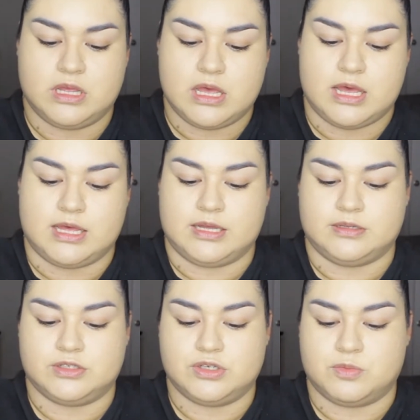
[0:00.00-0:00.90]

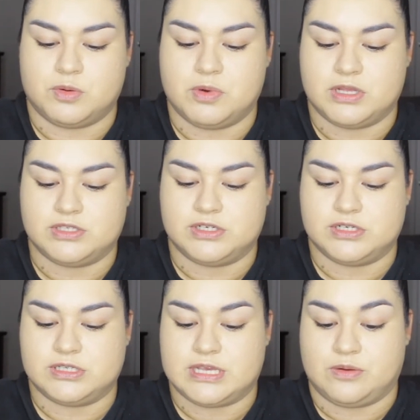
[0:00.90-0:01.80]
2 more
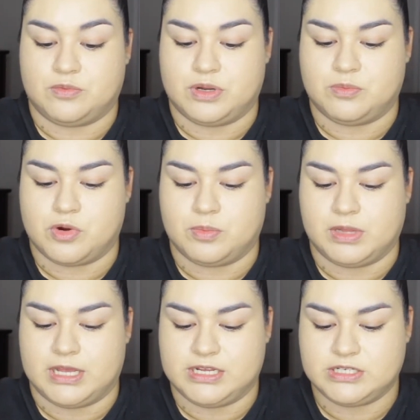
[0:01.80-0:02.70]
bronzers and 1 more
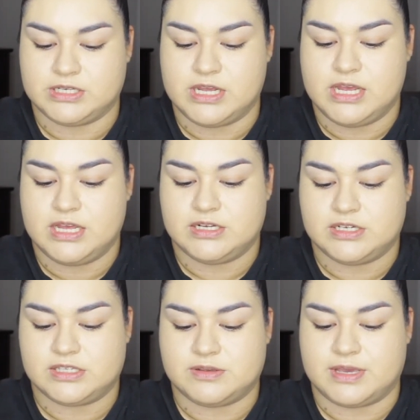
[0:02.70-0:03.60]
blush
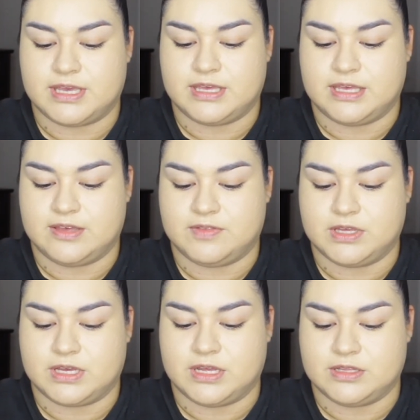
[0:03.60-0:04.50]
just so I can give the
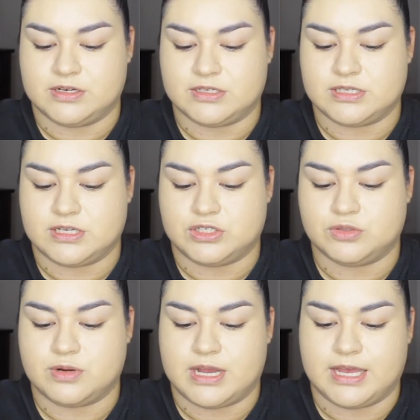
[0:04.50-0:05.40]
colors a
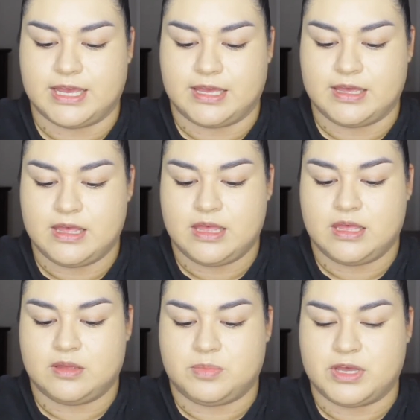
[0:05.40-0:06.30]
try.
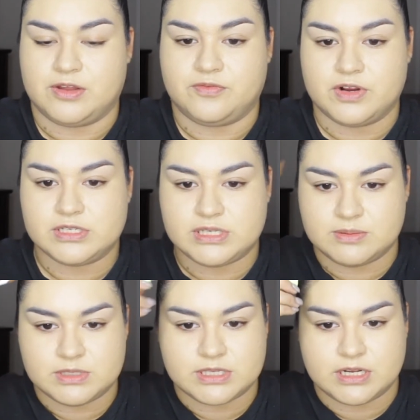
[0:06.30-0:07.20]
But first I'm
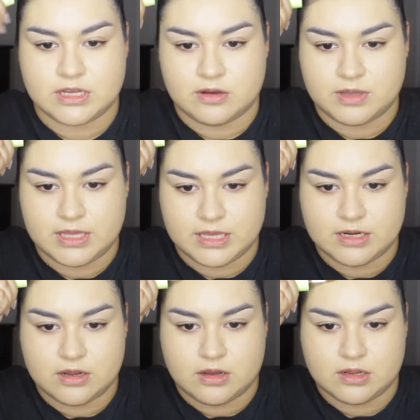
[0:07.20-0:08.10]
just going to go in
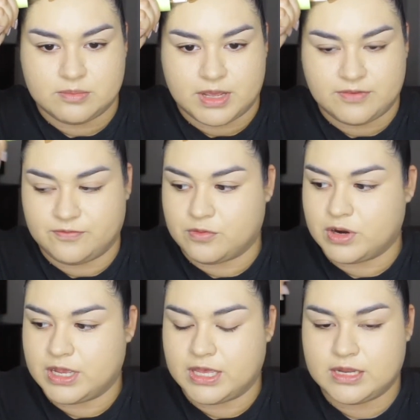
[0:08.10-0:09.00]
on my
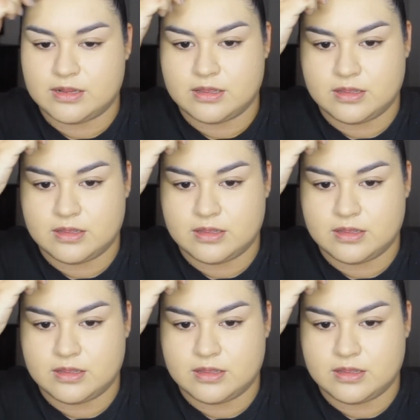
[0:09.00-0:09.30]
forehead.